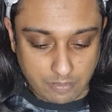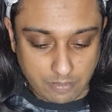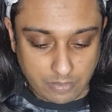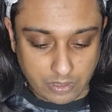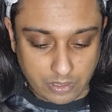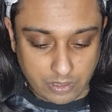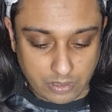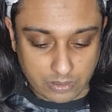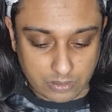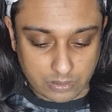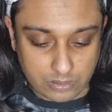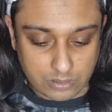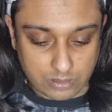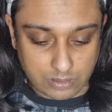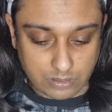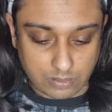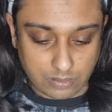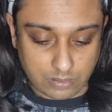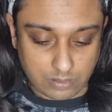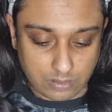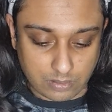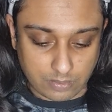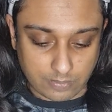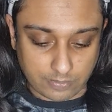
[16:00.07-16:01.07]
because
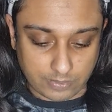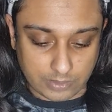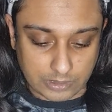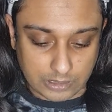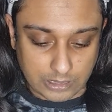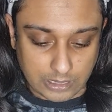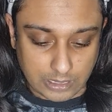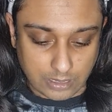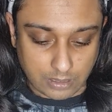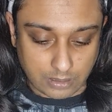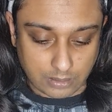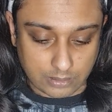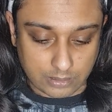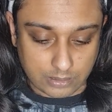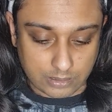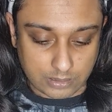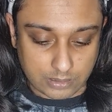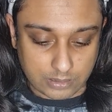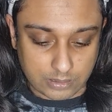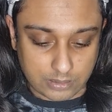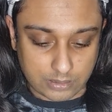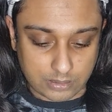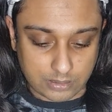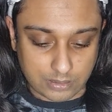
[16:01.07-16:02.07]
obviously I
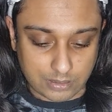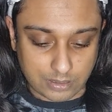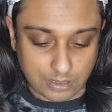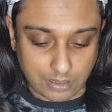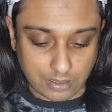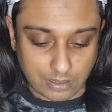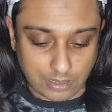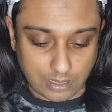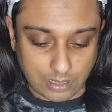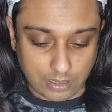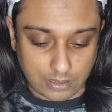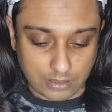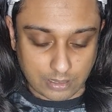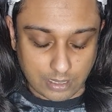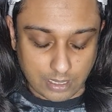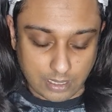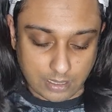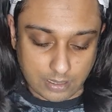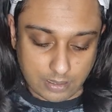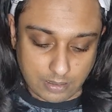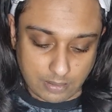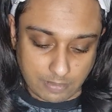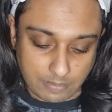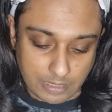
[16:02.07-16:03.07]

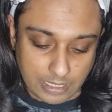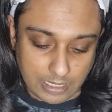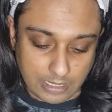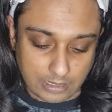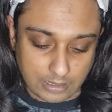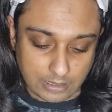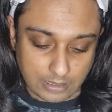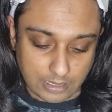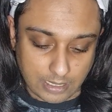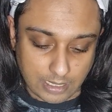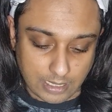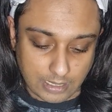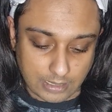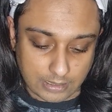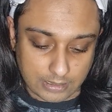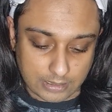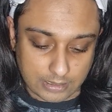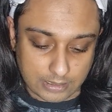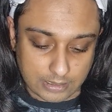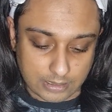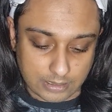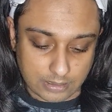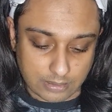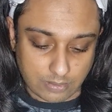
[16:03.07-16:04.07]
mean
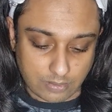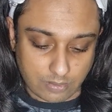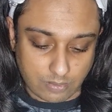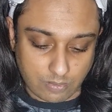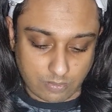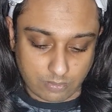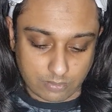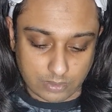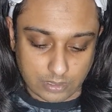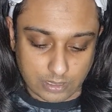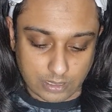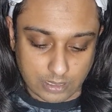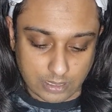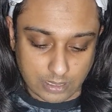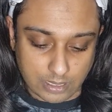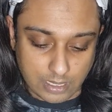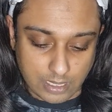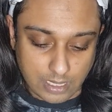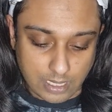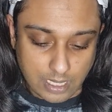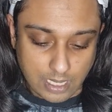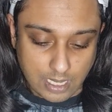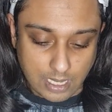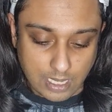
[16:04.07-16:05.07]
it's
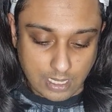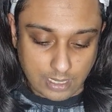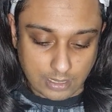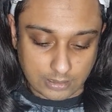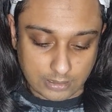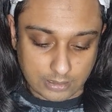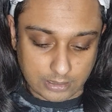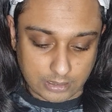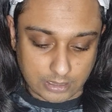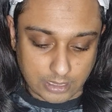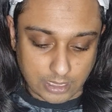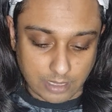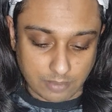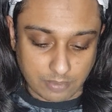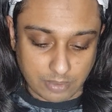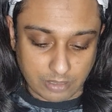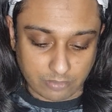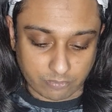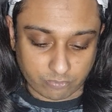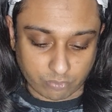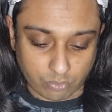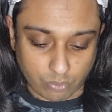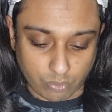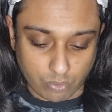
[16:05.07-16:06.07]
still a
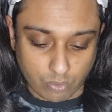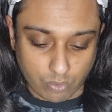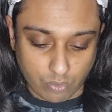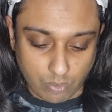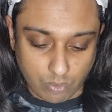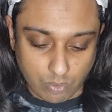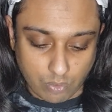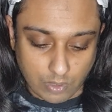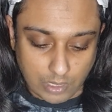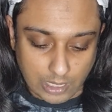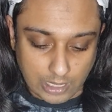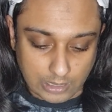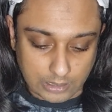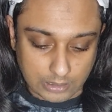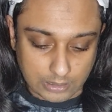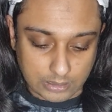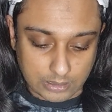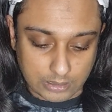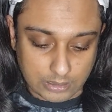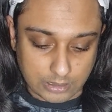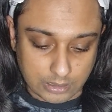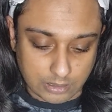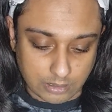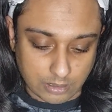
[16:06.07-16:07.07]
bit raw, it's
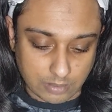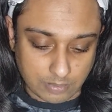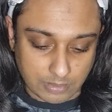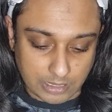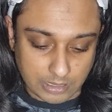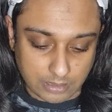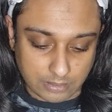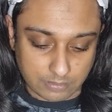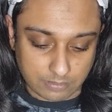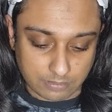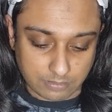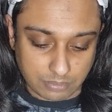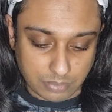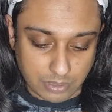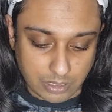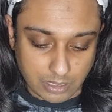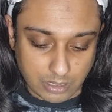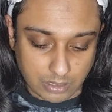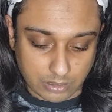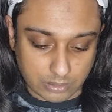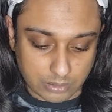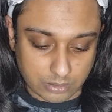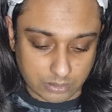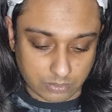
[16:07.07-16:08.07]
still a bit
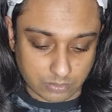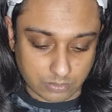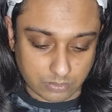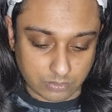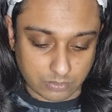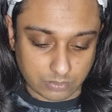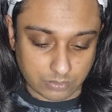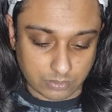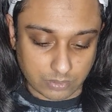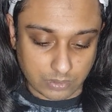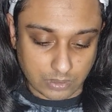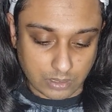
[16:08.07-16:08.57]
personal.